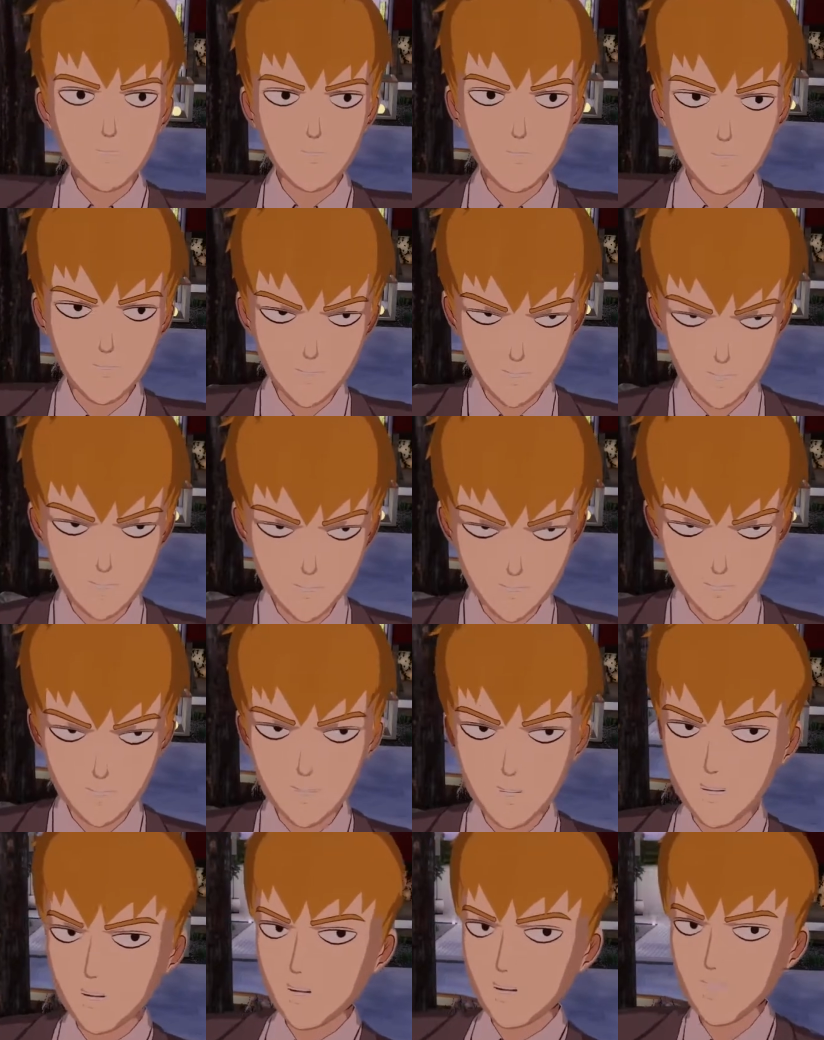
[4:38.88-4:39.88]
infinite.
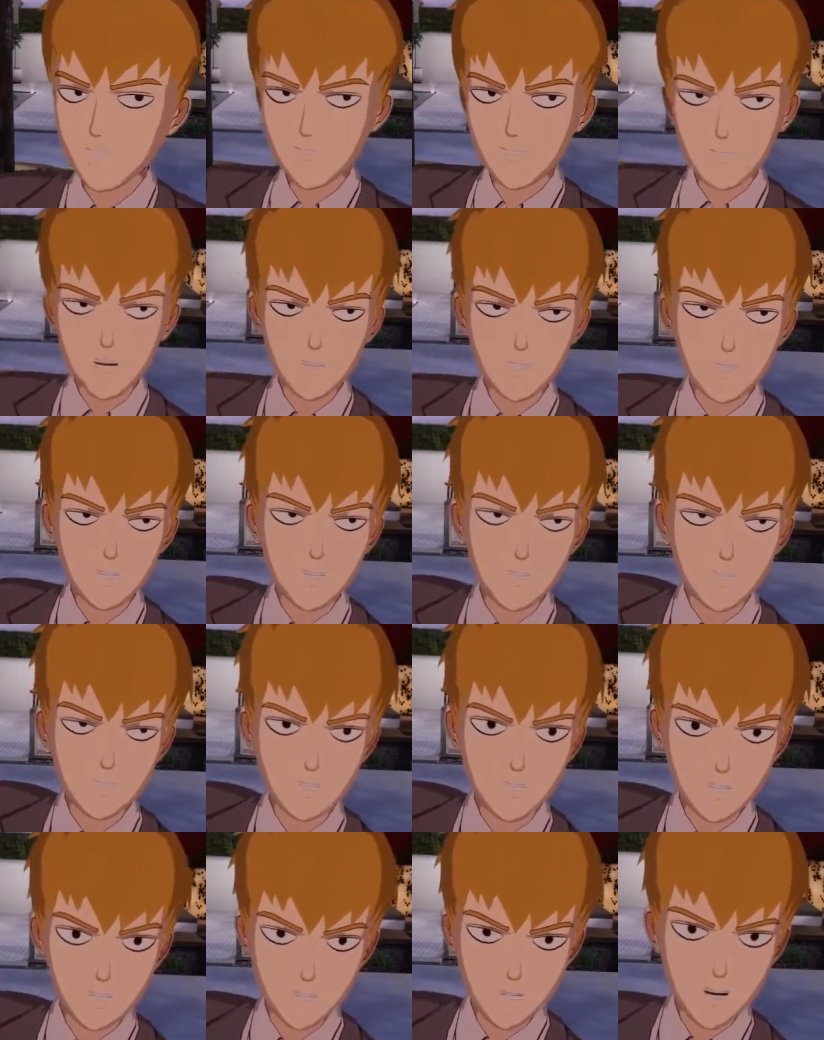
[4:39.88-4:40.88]
Because let's use
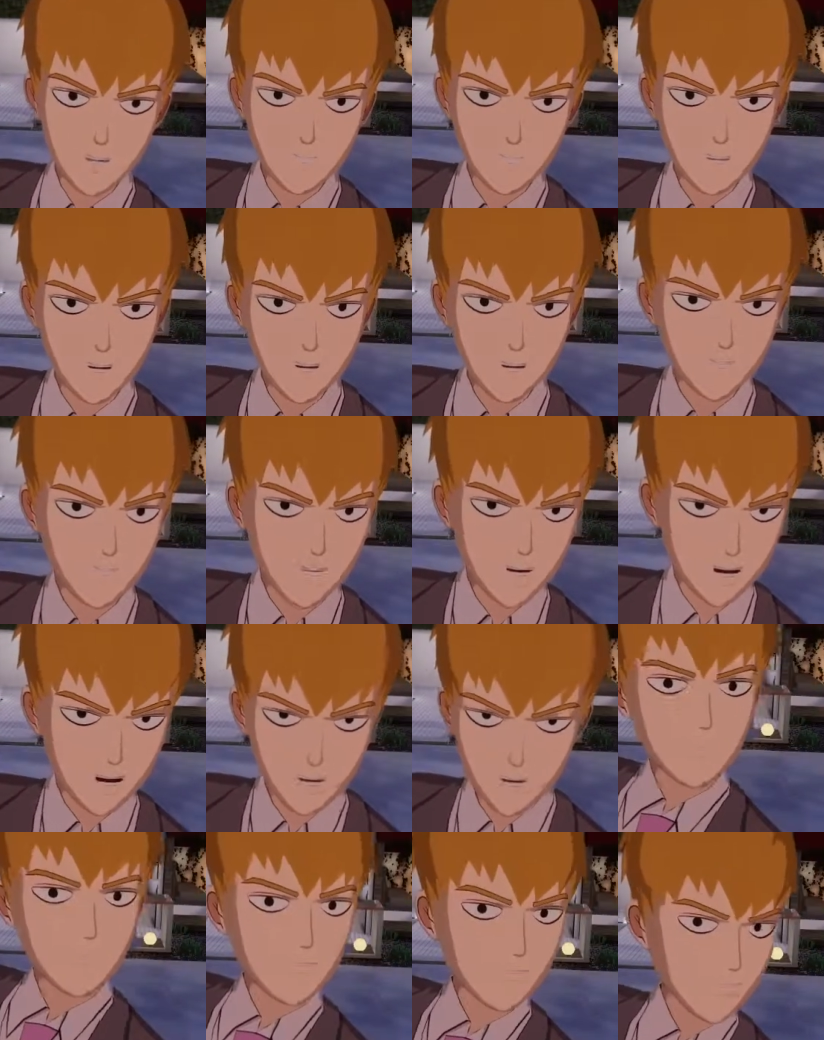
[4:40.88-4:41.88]
that same scenario.
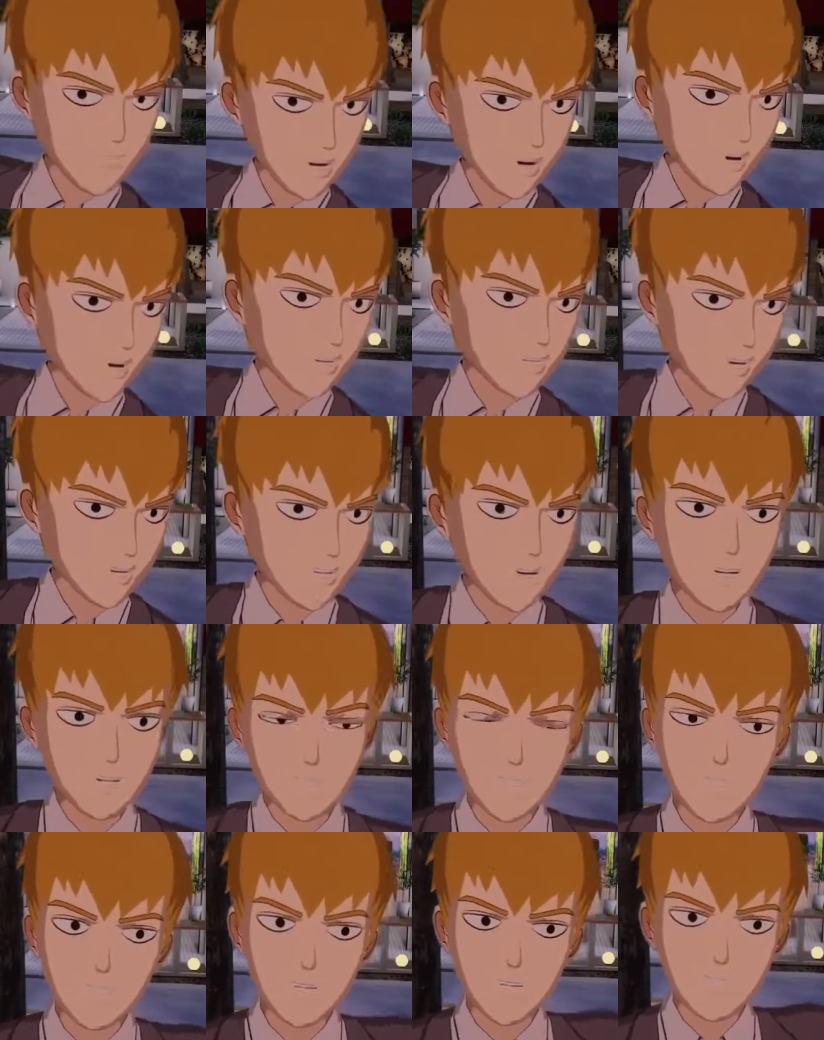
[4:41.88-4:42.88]
K Industries, instead
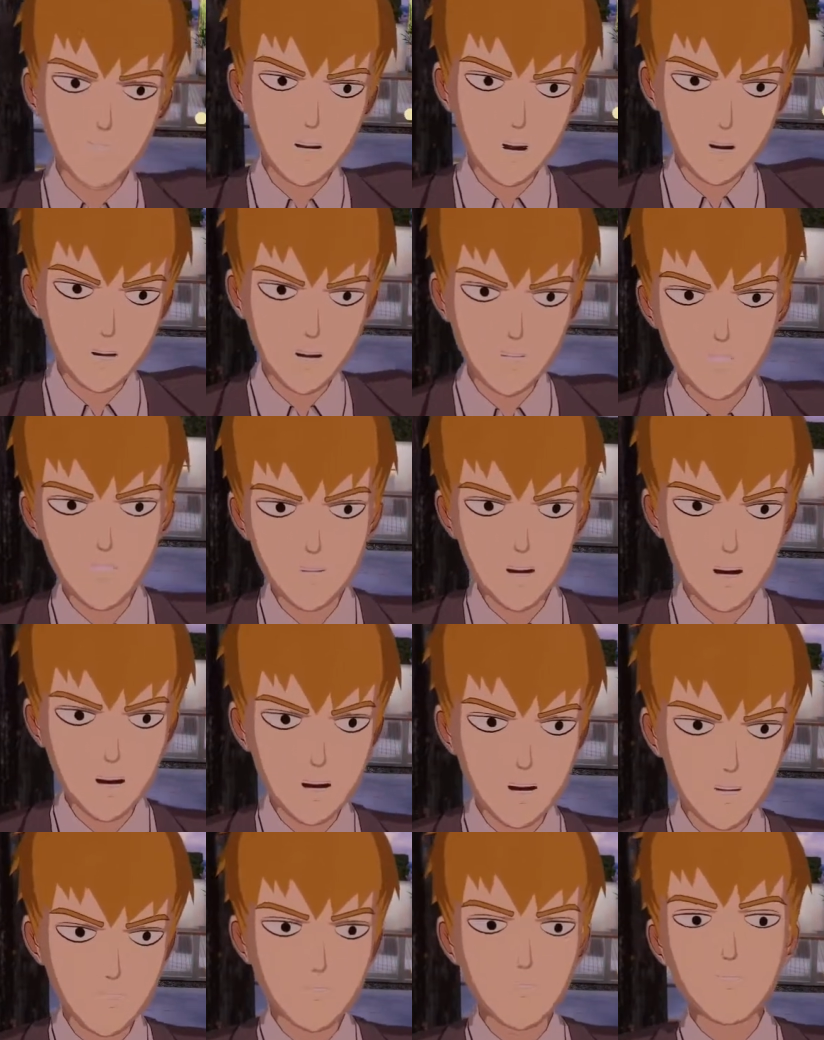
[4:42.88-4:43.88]
of going down,
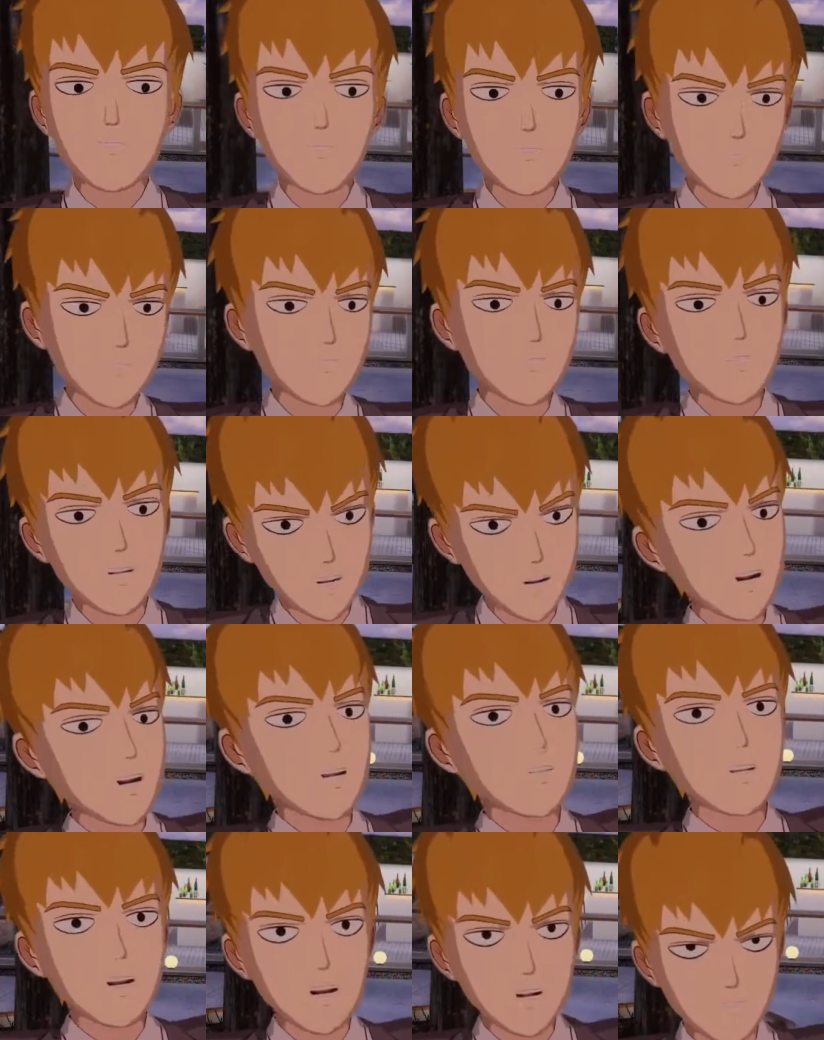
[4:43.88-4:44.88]
because
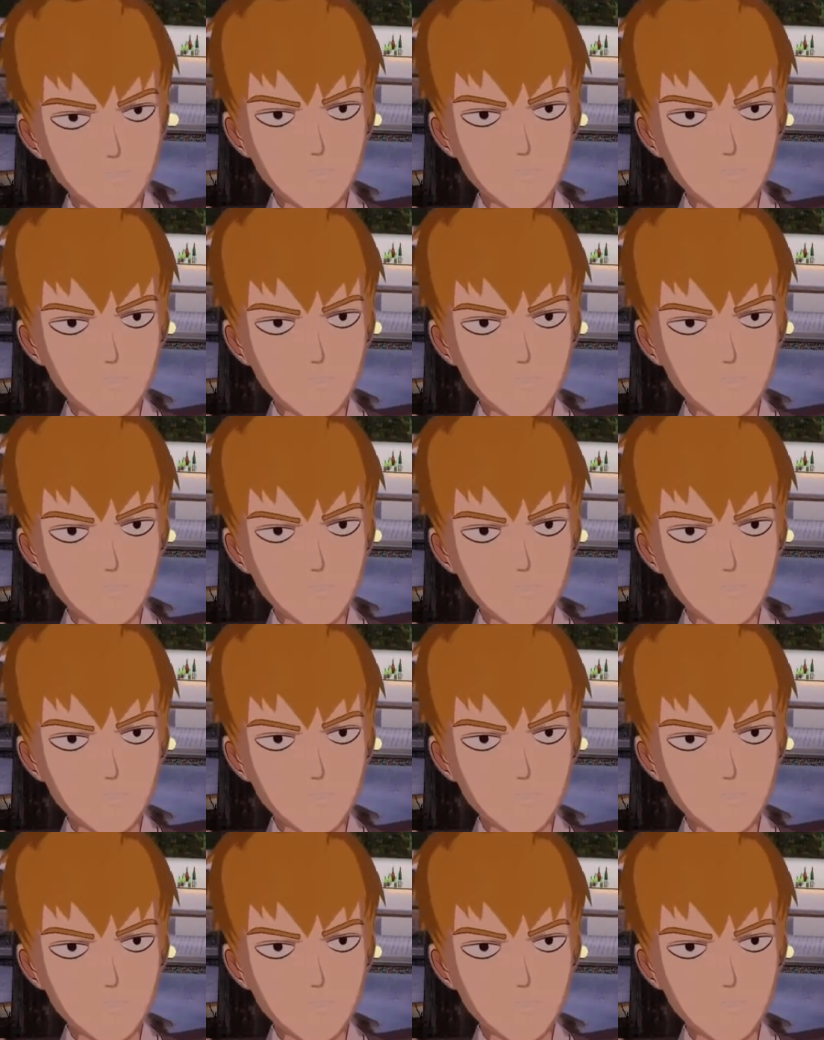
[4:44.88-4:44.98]
I'm